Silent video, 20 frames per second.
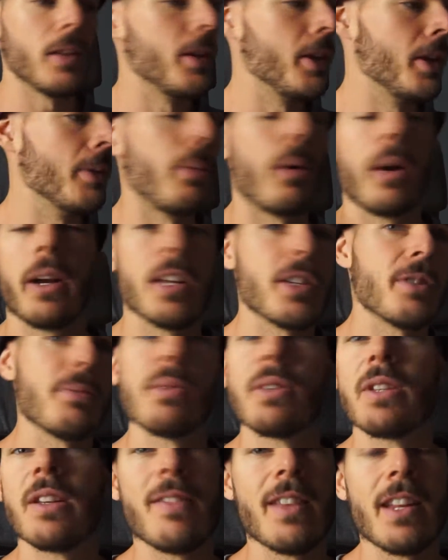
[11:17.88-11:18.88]
the body doesn't
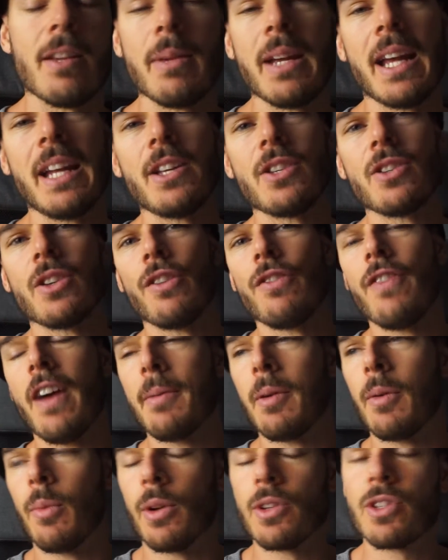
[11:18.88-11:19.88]
perceive there to be any sort of
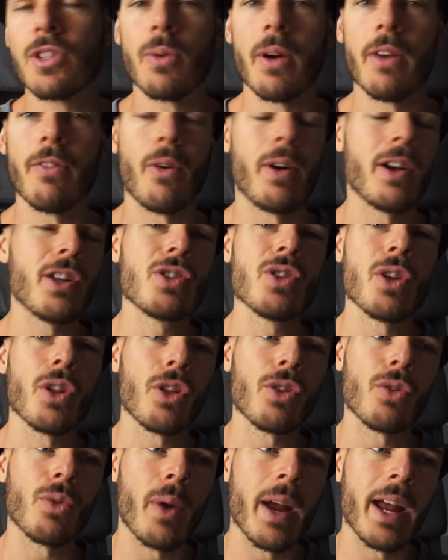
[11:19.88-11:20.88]
famine whatsoever, any sort
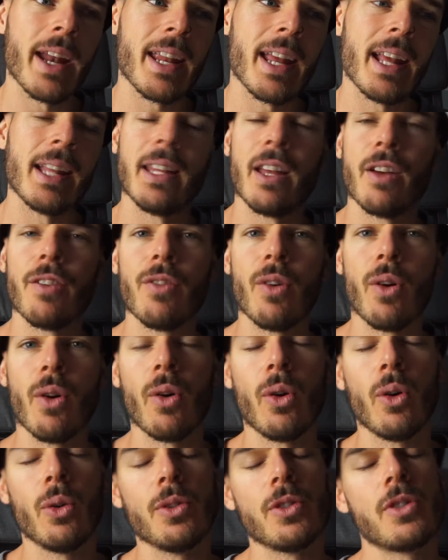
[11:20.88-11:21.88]
of threat, and therefore
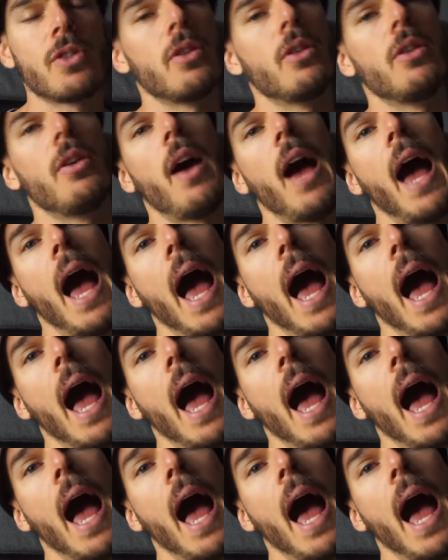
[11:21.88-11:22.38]
all is good.